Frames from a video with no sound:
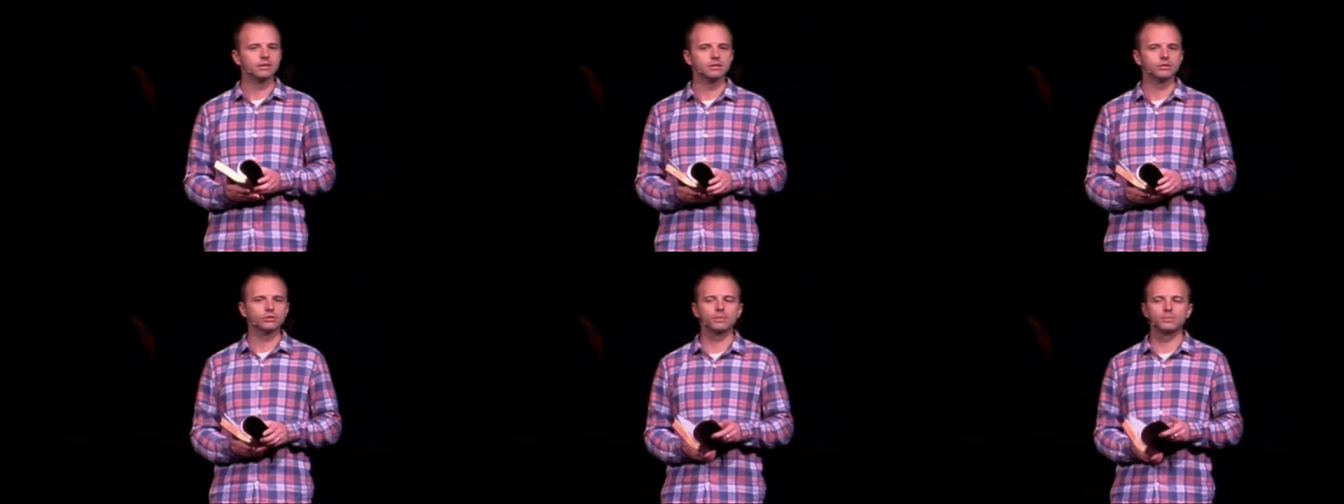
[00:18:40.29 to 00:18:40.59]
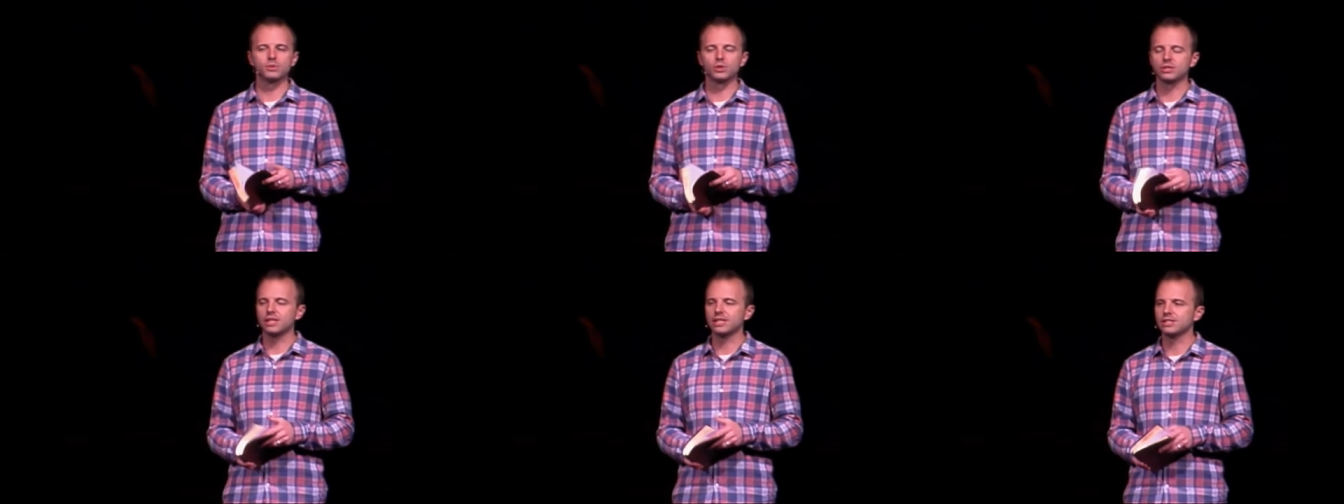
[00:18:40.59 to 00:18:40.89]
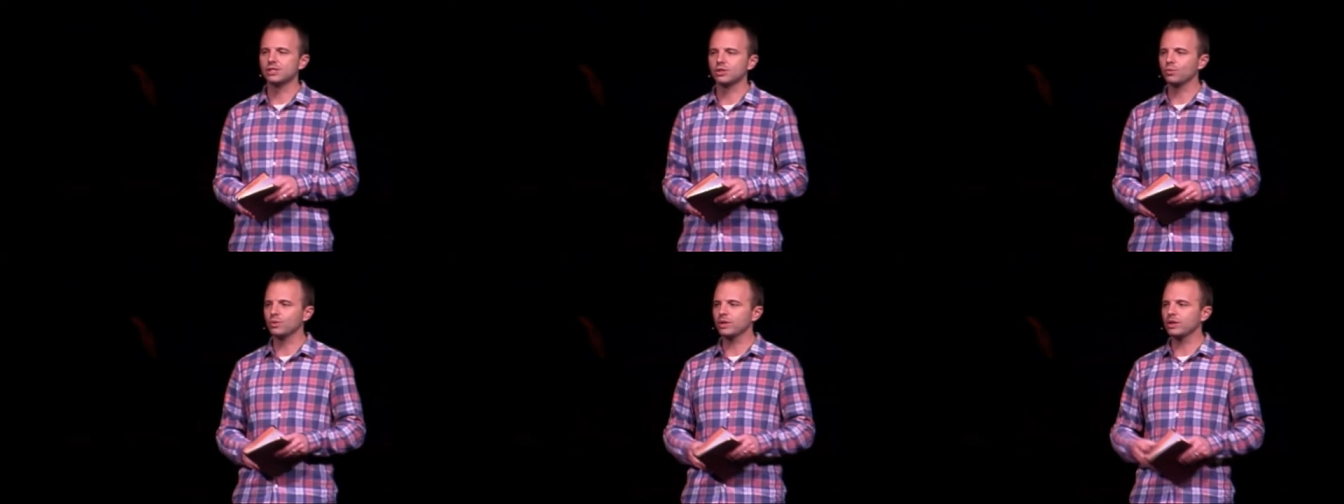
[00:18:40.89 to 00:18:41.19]
Scripture
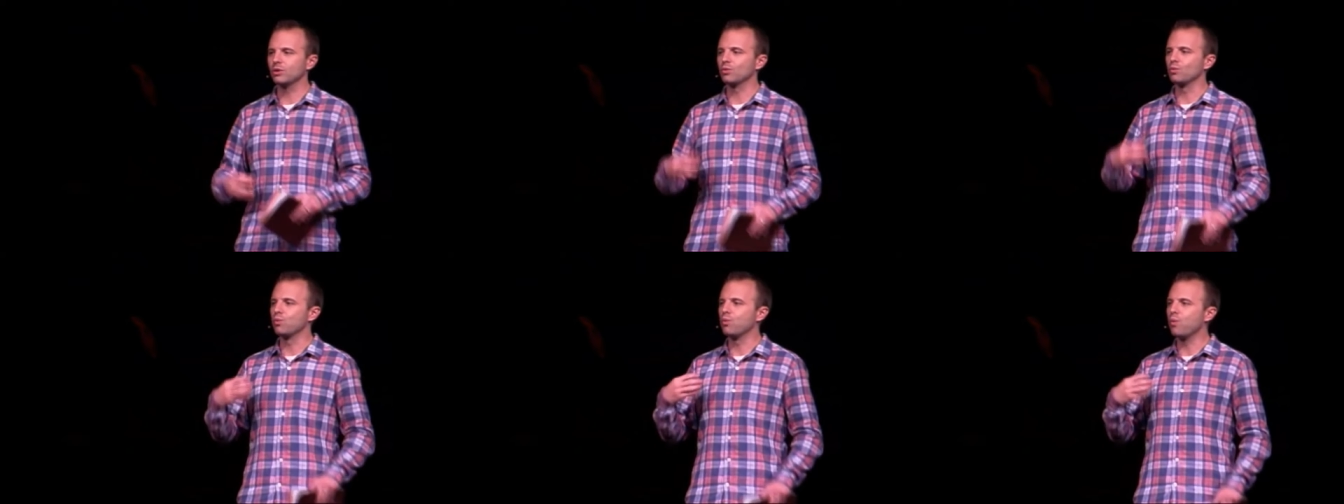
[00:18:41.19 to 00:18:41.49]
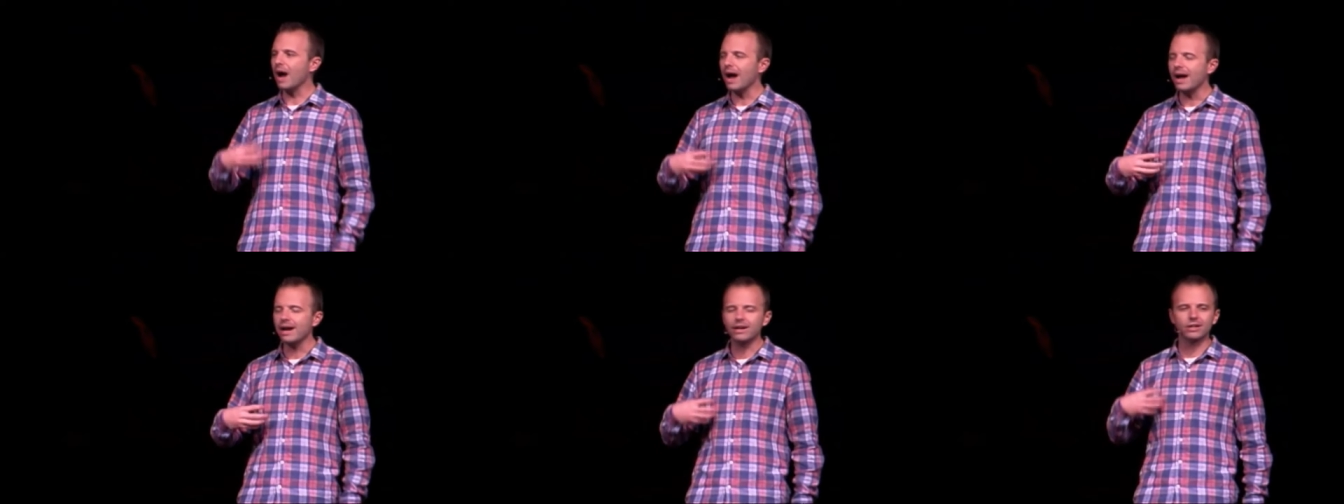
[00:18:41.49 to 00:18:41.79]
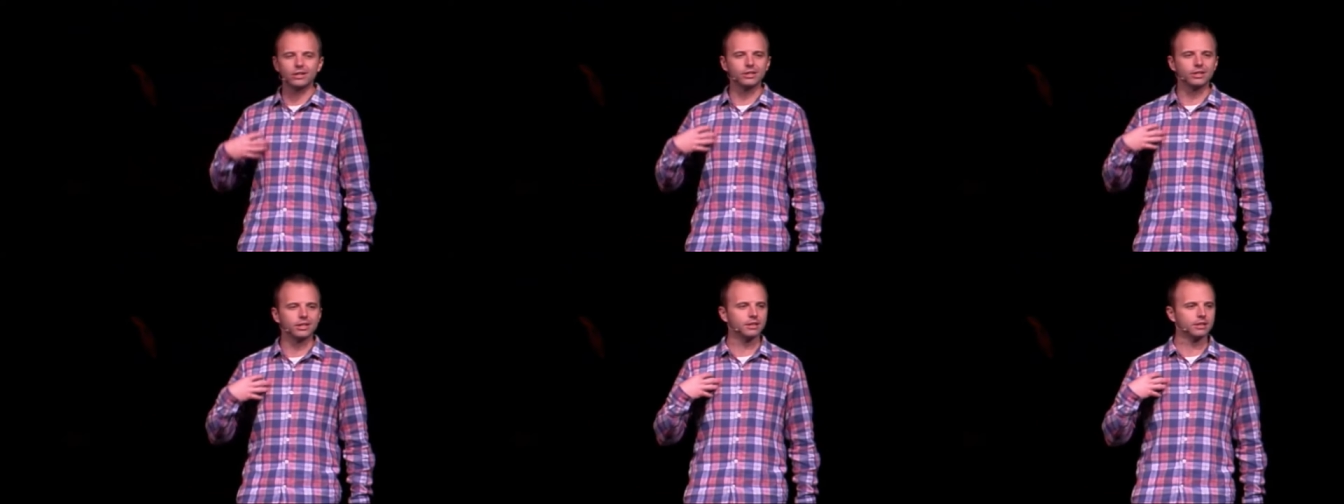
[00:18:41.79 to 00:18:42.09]
says that we are
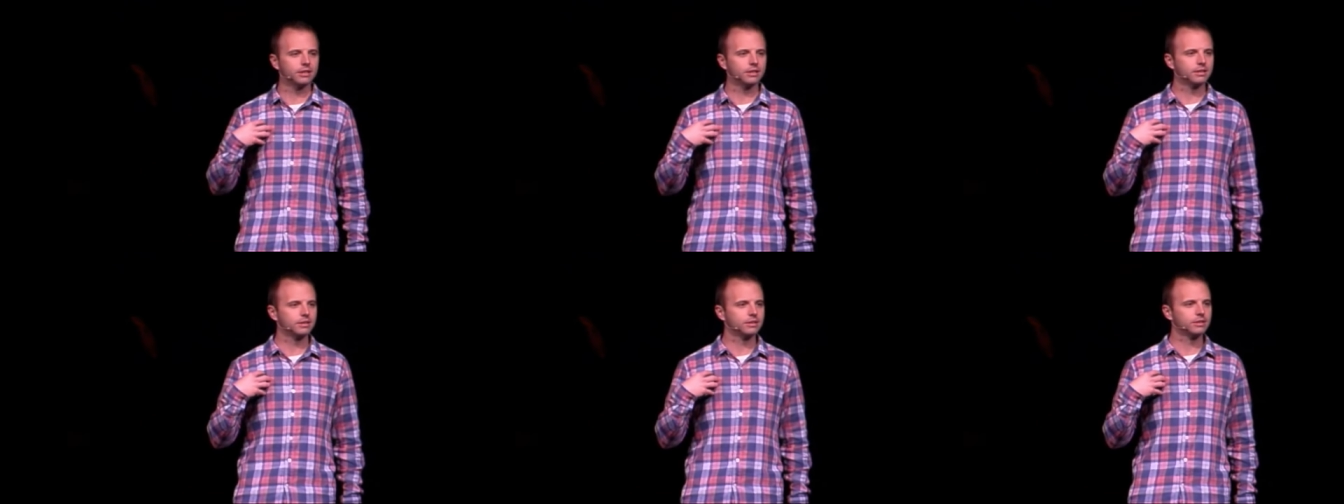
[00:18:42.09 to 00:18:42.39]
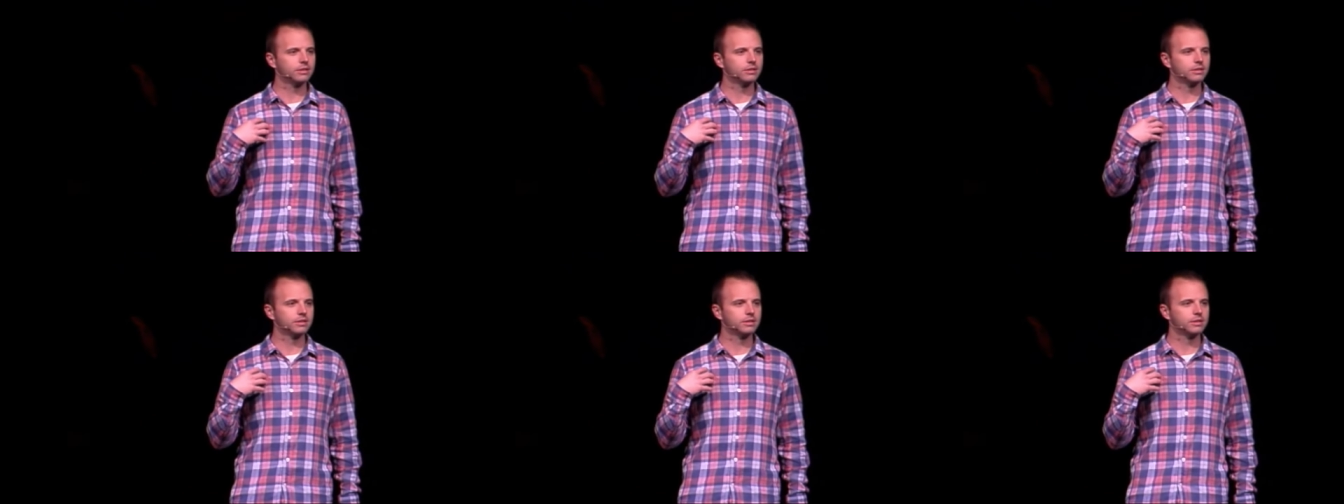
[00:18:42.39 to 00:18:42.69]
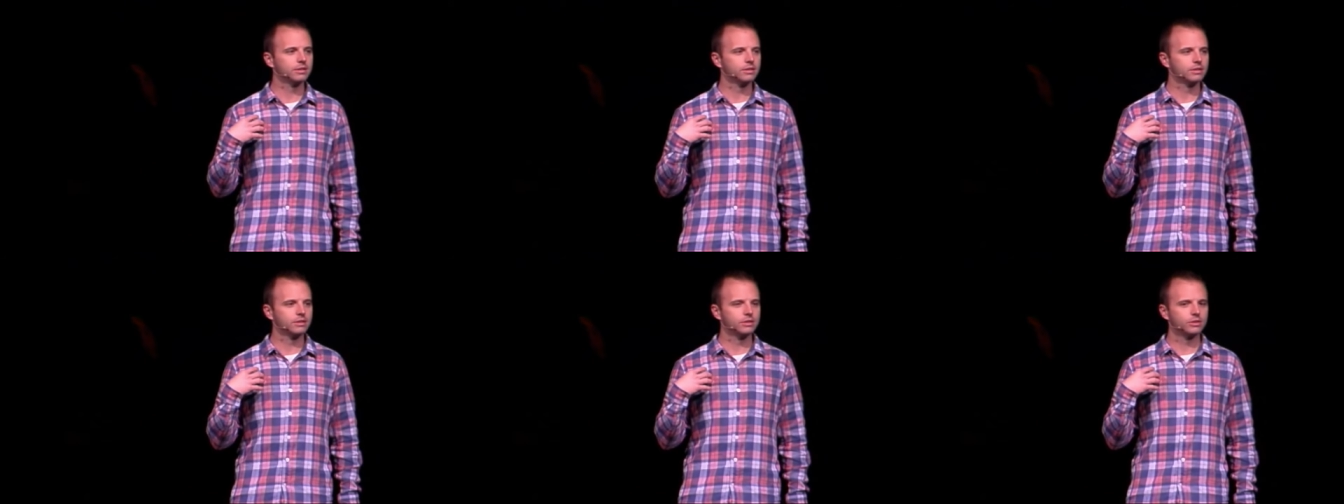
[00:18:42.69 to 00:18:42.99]
wired
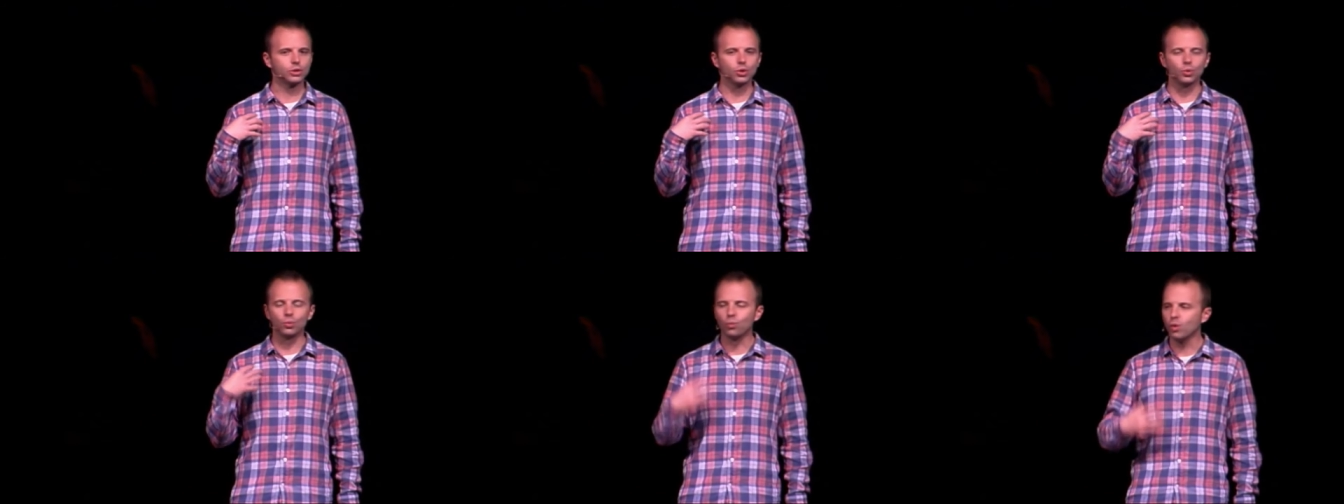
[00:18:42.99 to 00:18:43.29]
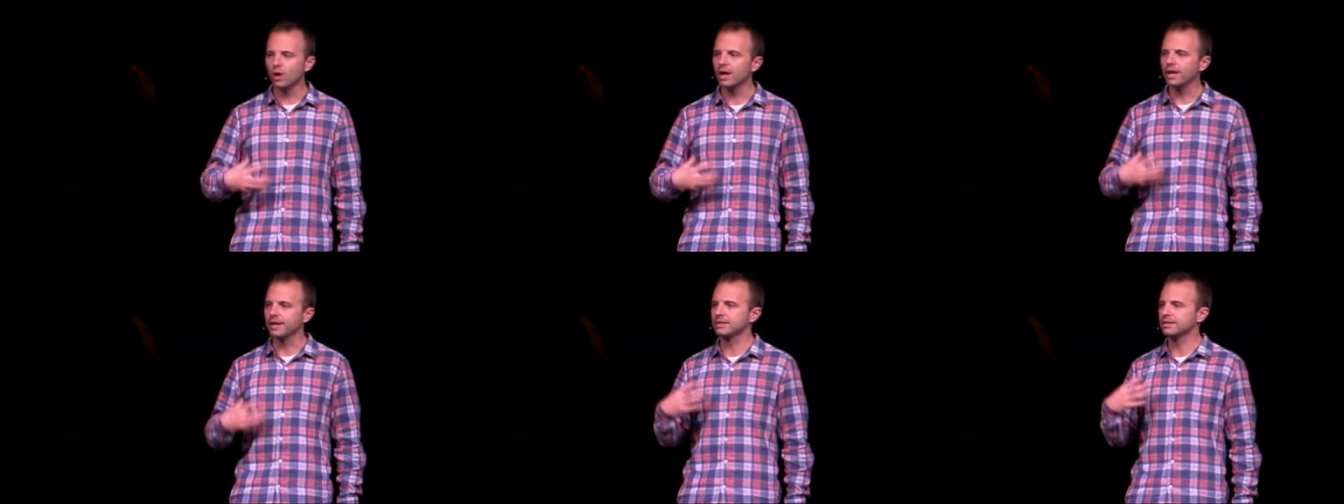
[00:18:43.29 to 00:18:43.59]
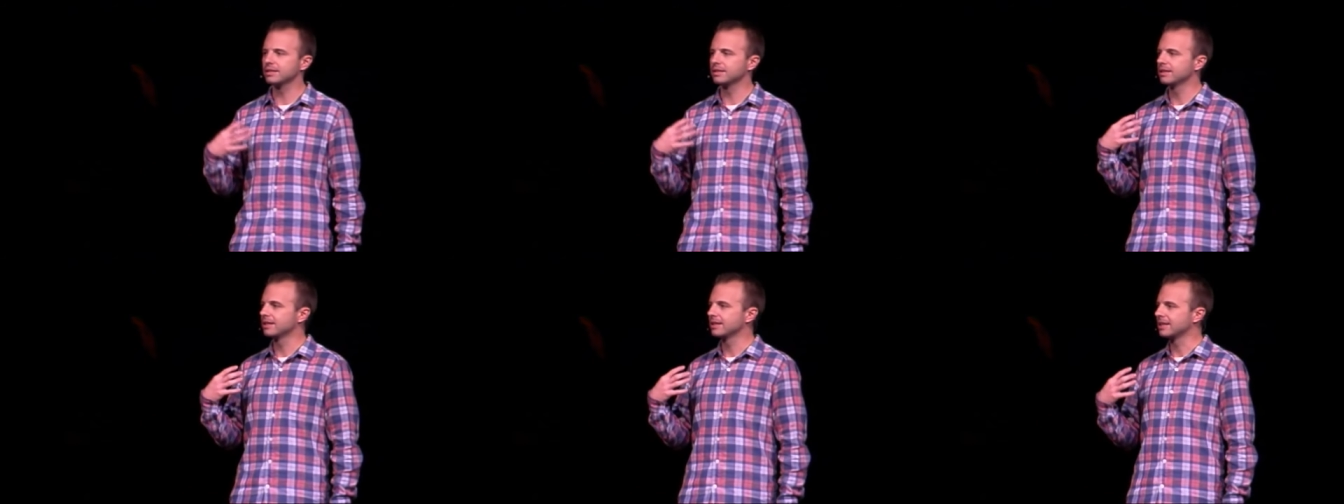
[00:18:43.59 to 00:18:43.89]
to
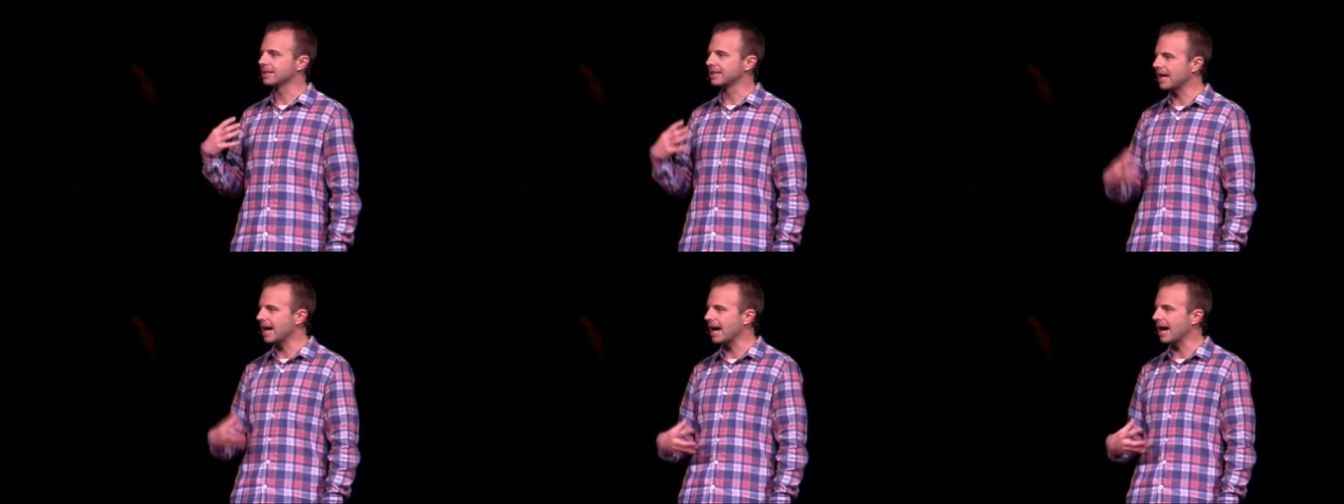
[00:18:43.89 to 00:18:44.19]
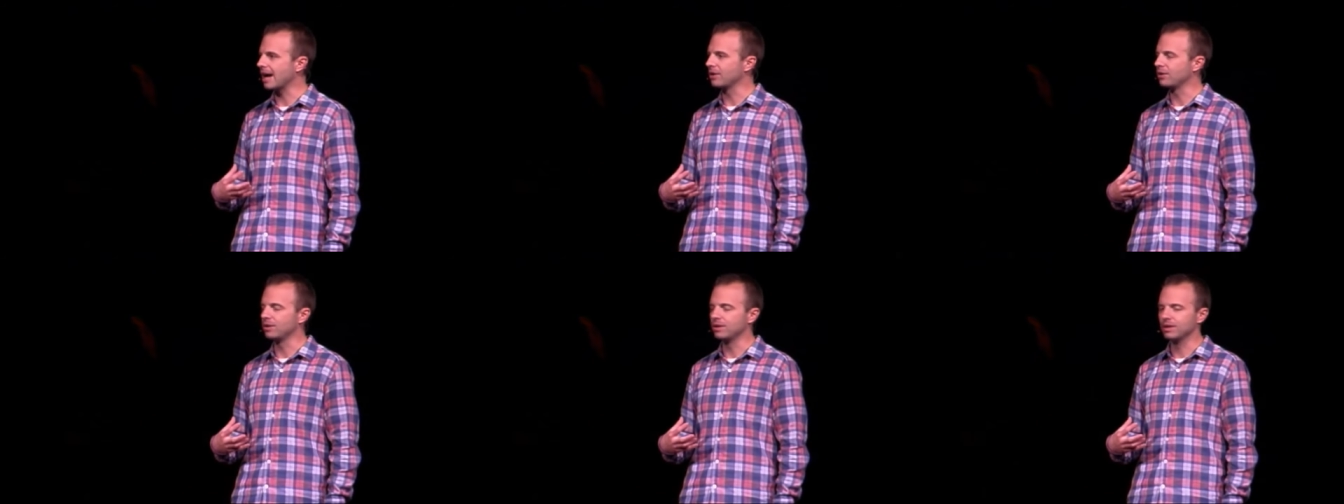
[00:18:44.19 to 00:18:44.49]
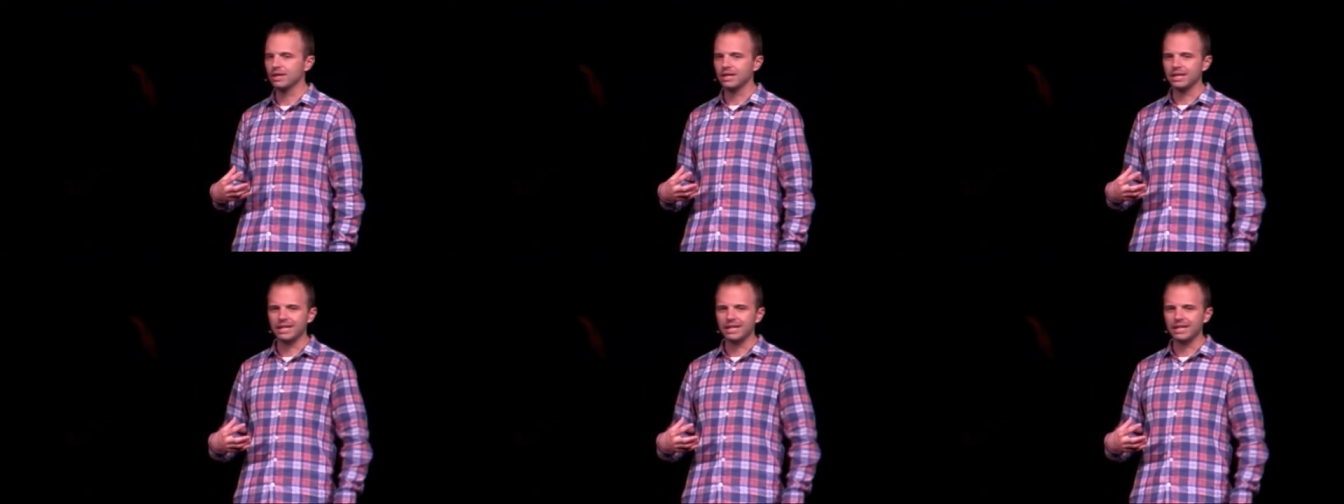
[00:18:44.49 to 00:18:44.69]
want God.